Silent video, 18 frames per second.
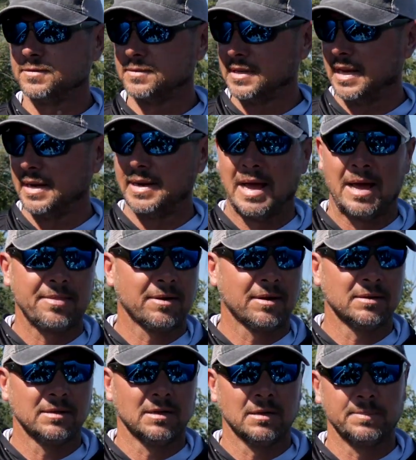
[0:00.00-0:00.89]
Get down there
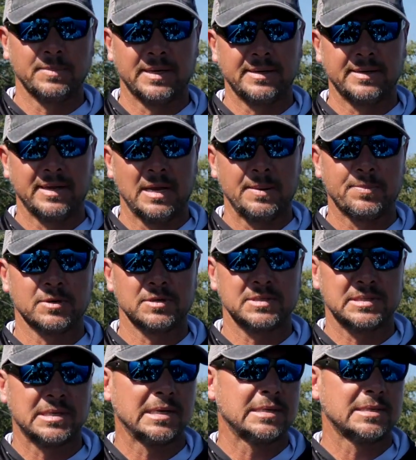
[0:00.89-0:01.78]
a little bit deeper,
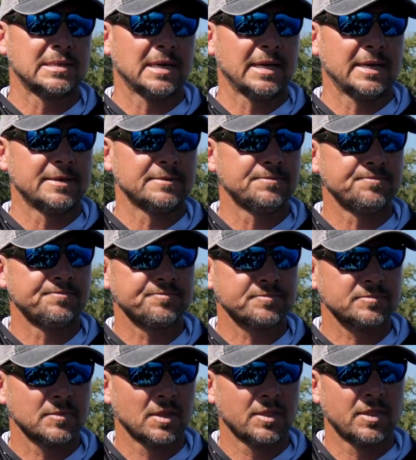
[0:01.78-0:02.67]
16.
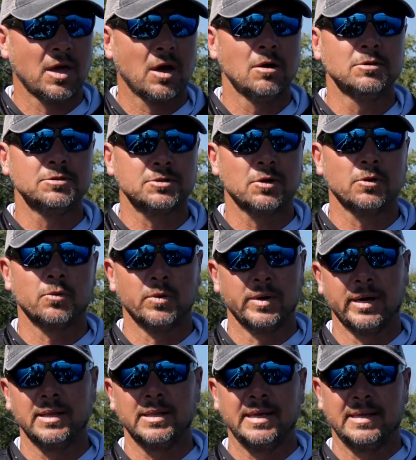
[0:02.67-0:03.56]
Those are
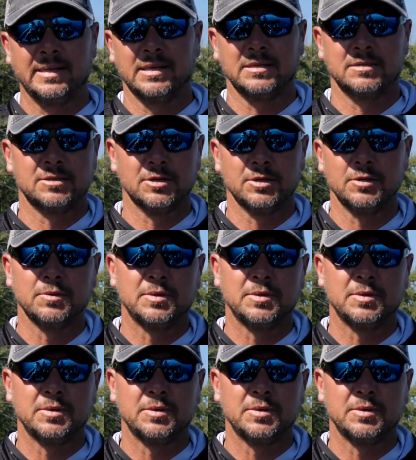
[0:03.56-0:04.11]
really the two